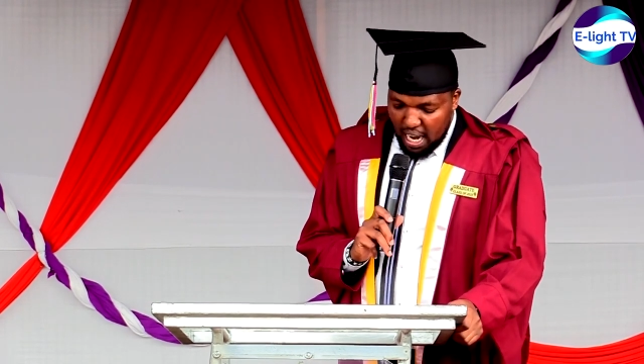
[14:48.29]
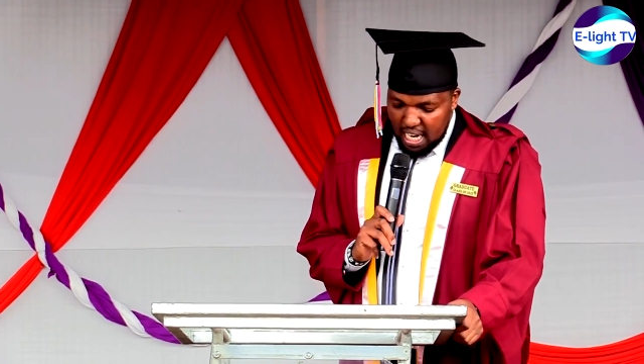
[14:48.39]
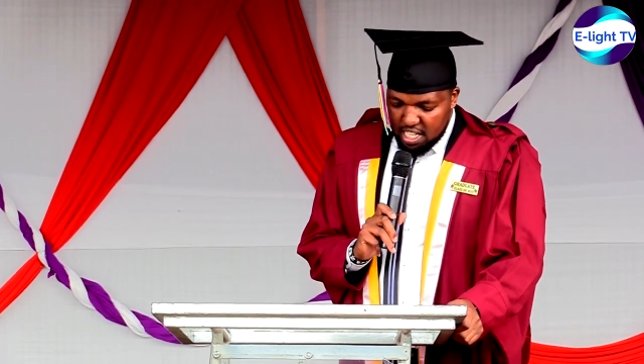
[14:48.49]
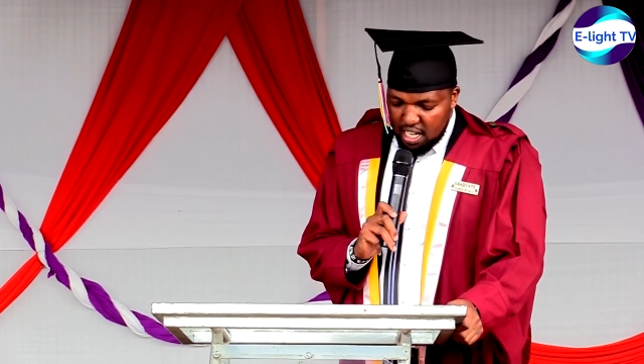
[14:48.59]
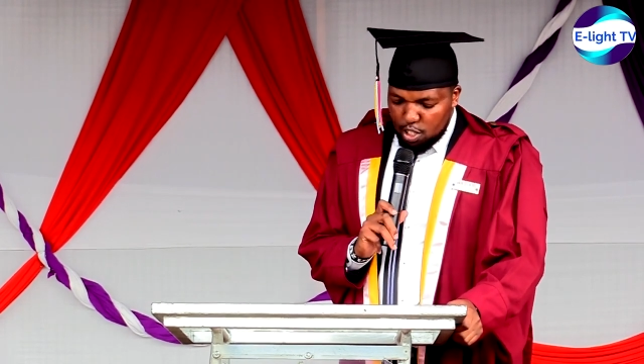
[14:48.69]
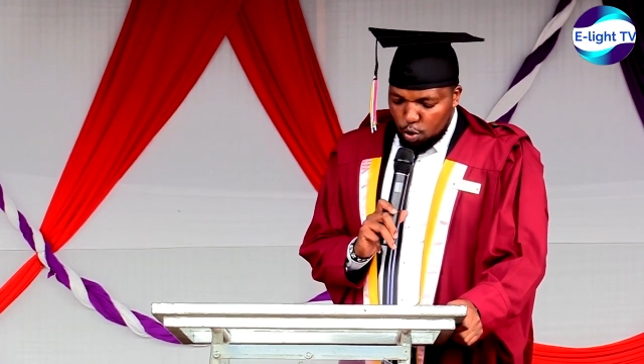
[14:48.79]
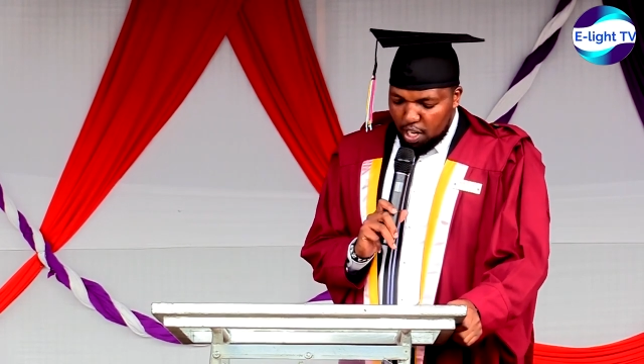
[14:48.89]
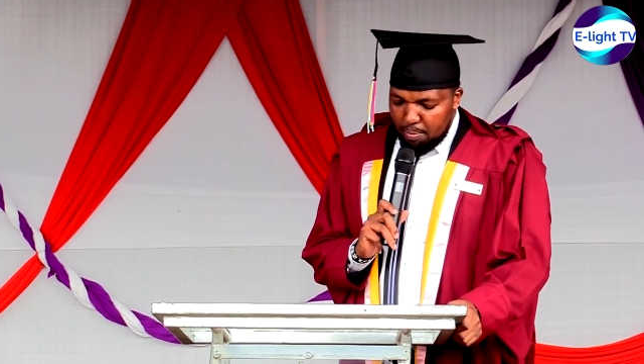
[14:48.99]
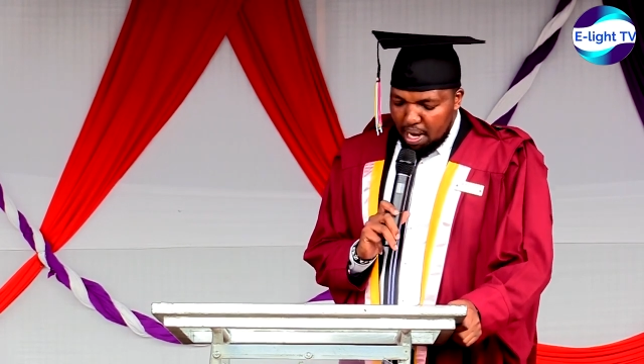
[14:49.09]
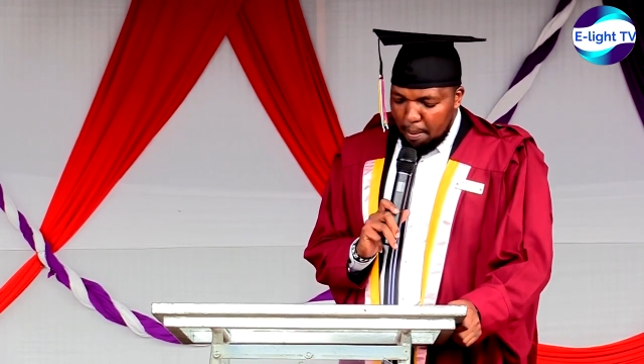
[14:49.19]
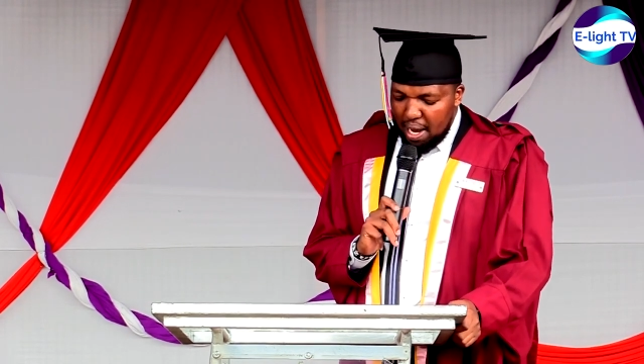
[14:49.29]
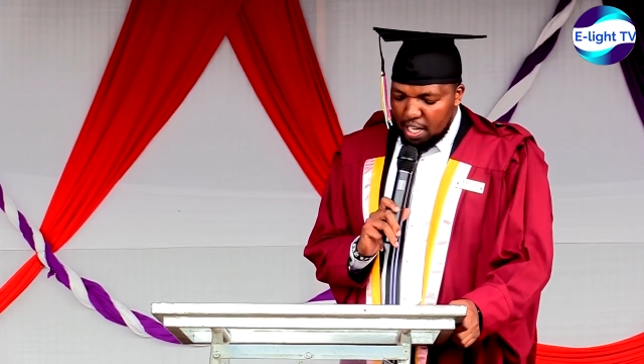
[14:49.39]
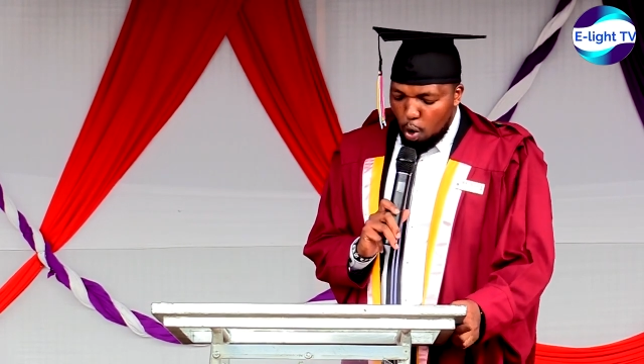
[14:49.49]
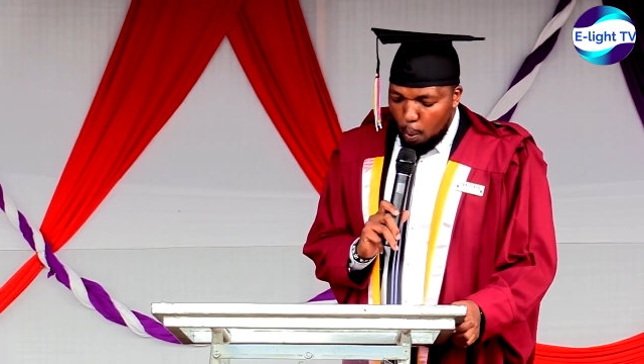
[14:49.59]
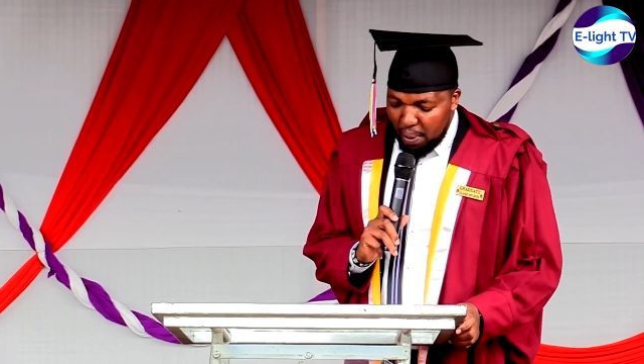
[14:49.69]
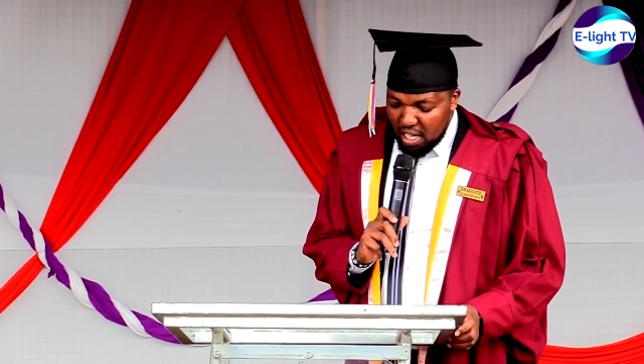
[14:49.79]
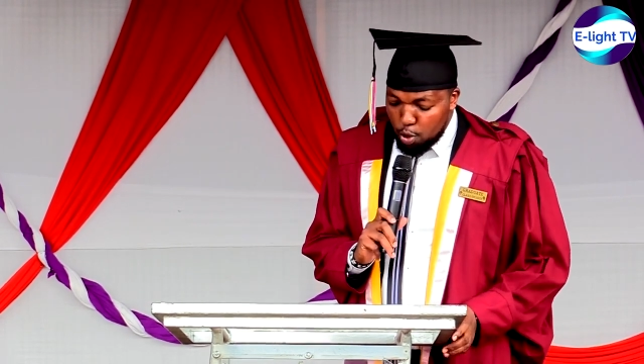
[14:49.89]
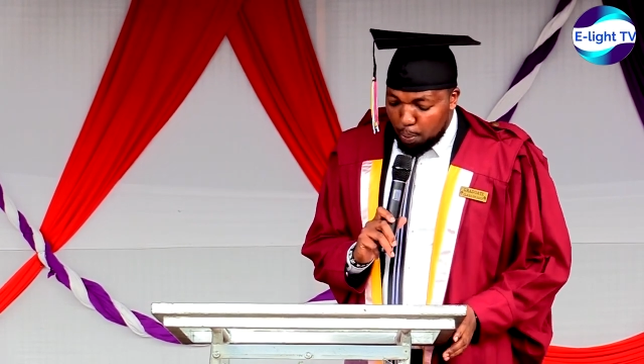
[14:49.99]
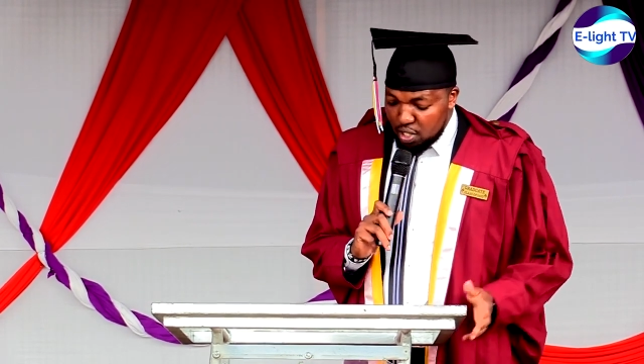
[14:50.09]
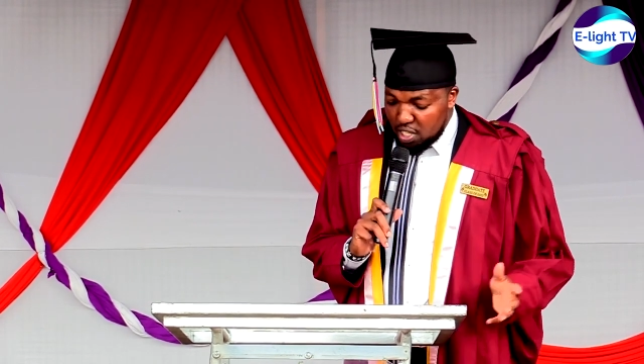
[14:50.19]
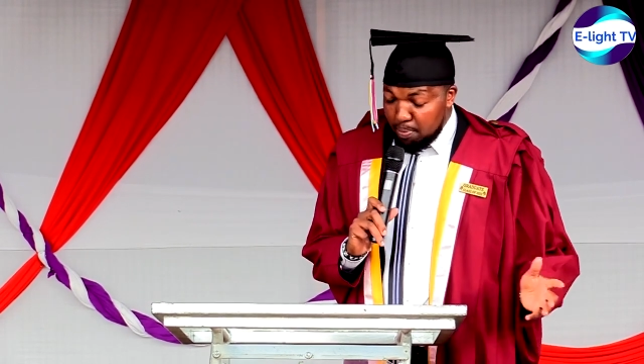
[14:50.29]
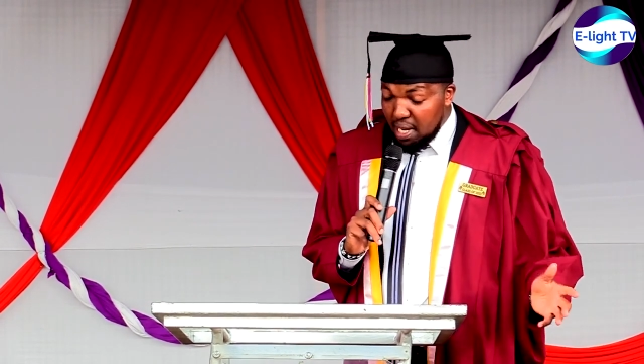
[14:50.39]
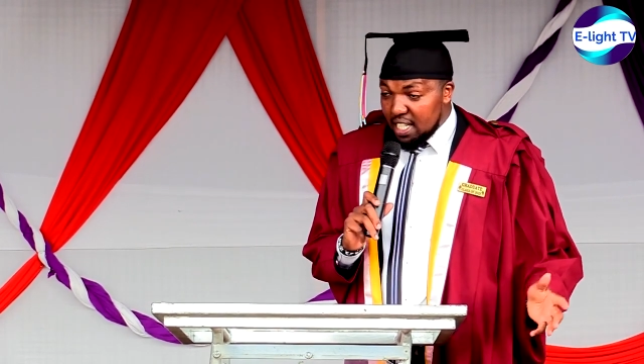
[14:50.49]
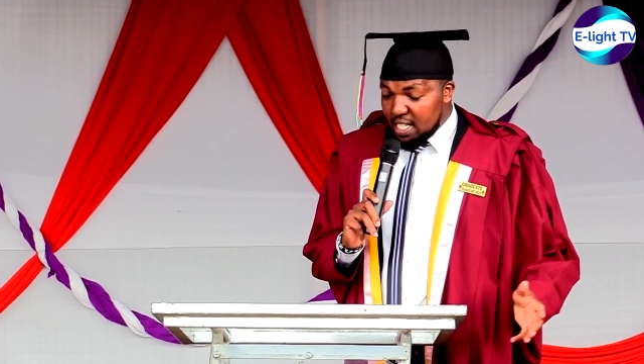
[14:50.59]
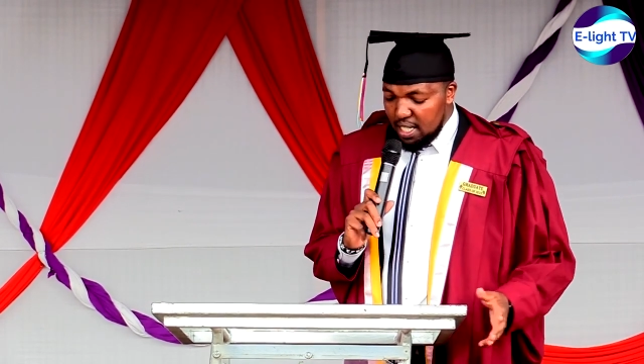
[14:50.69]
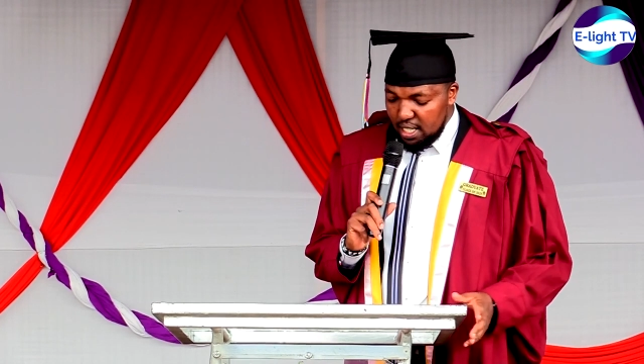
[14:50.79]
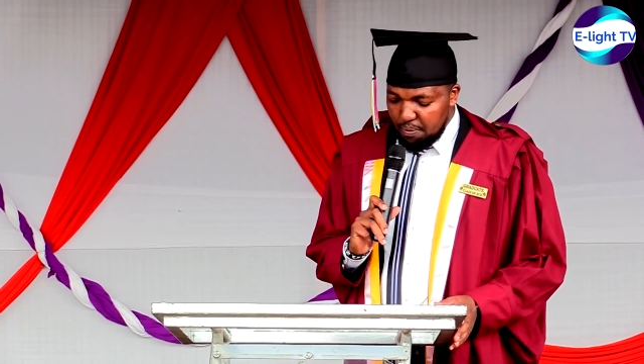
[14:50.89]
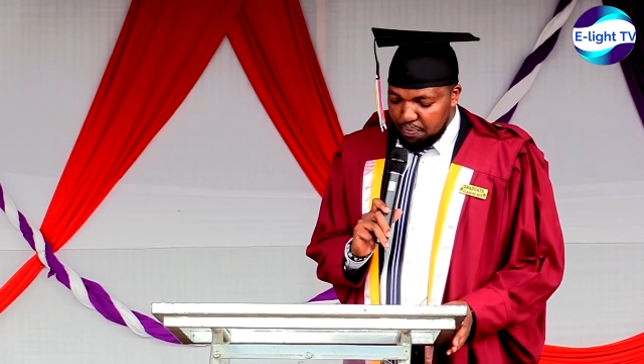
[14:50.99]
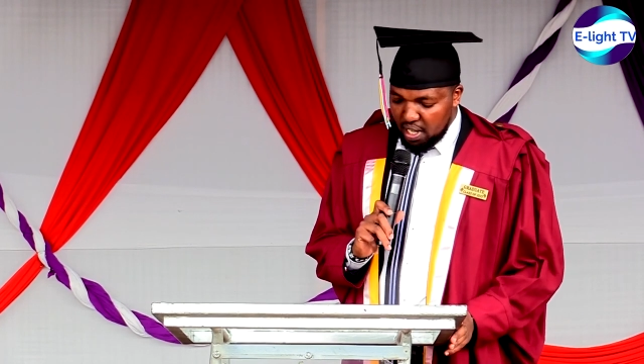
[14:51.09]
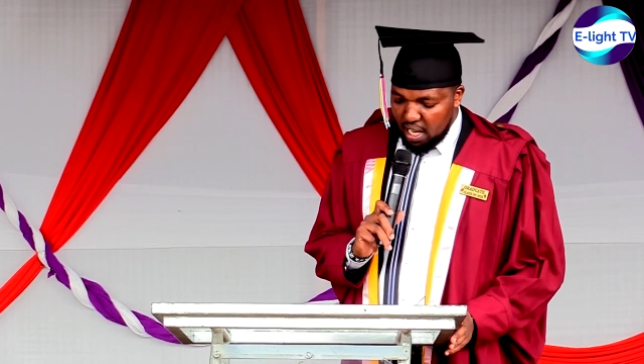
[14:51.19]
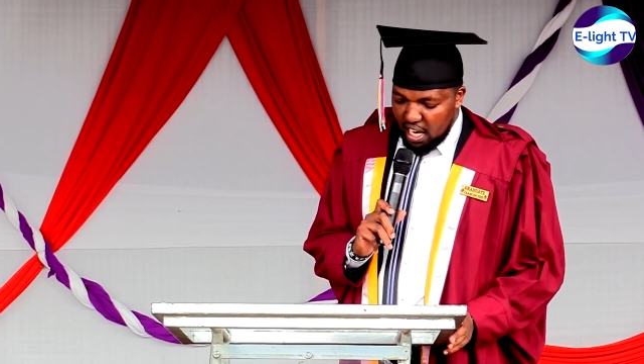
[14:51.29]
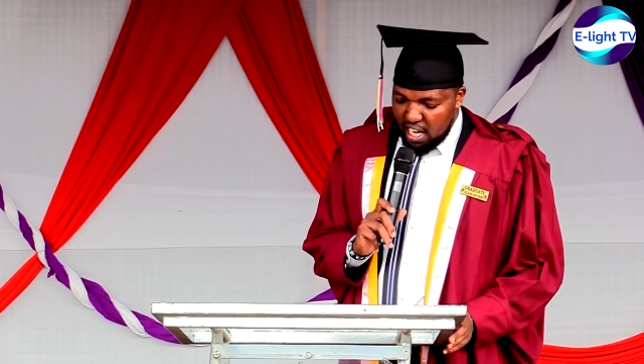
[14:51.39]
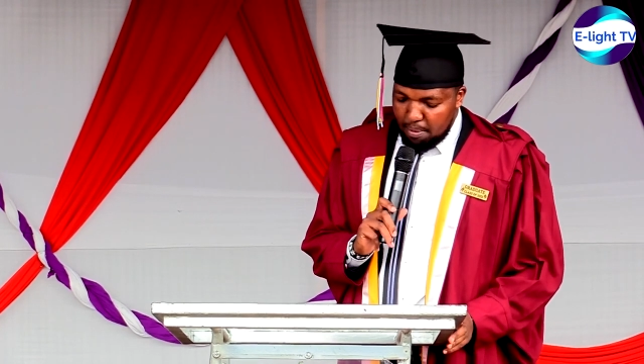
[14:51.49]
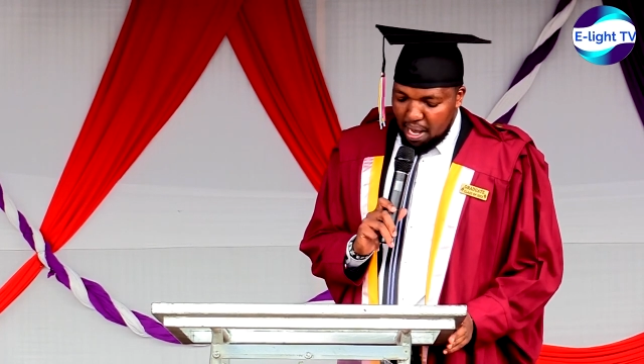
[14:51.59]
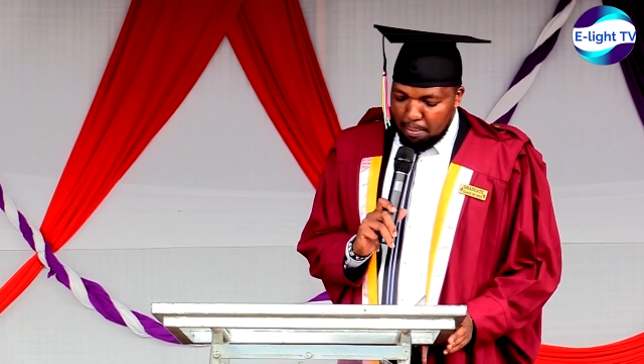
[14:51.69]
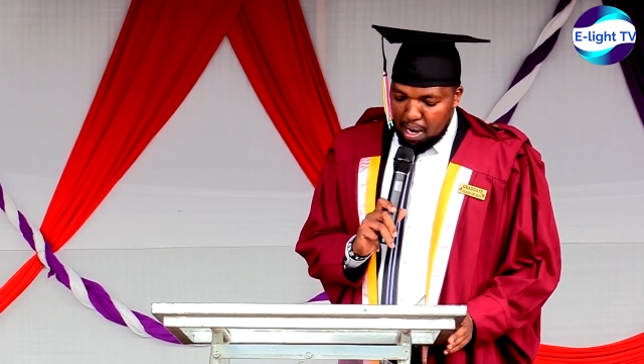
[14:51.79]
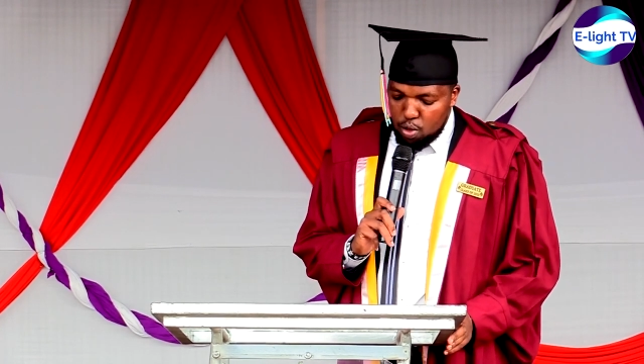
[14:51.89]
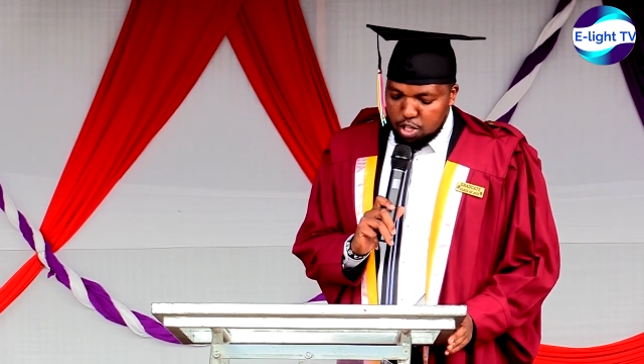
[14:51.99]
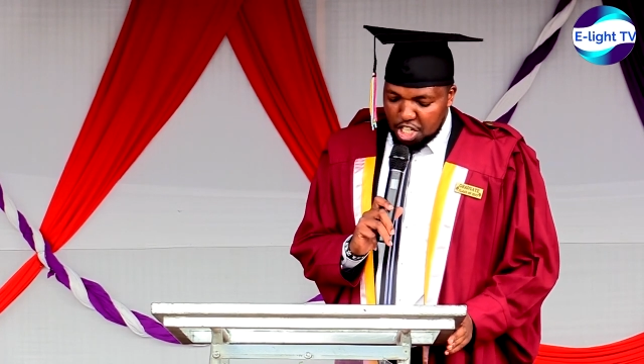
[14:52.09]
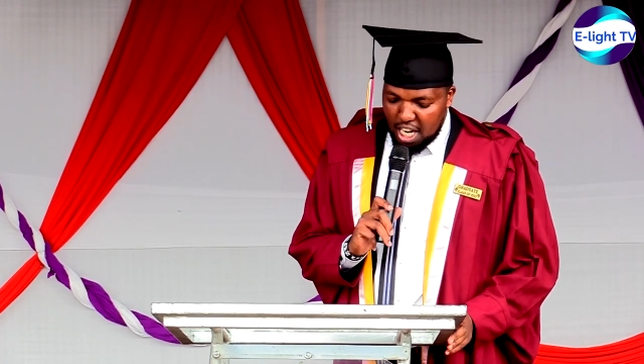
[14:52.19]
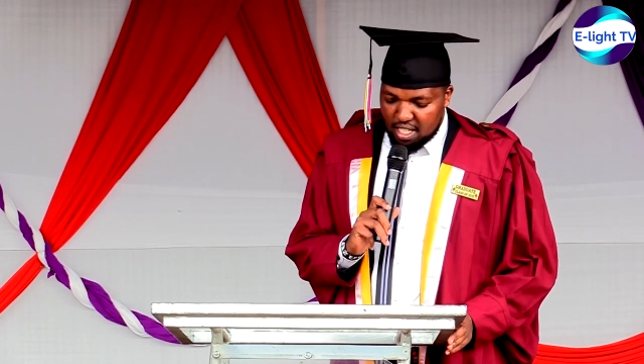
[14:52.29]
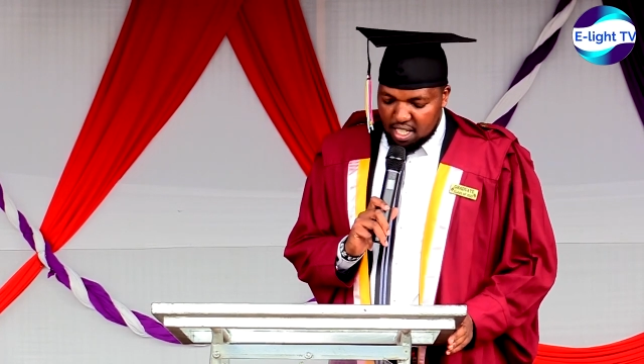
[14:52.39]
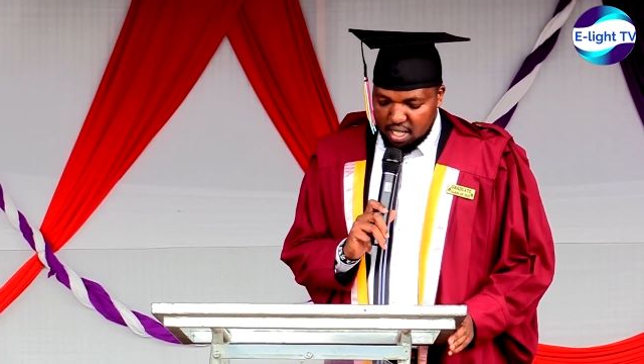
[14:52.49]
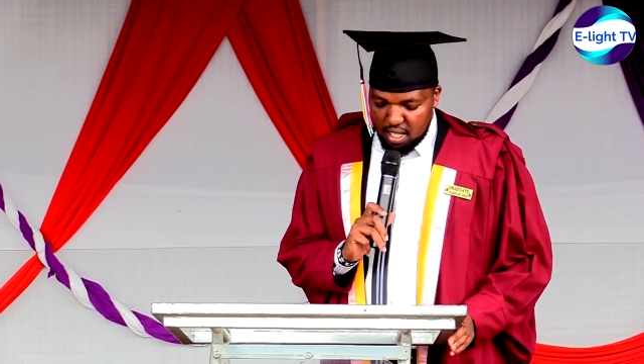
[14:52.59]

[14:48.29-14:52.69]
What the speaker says: I try to keep my mind open to possibility and my mouth shut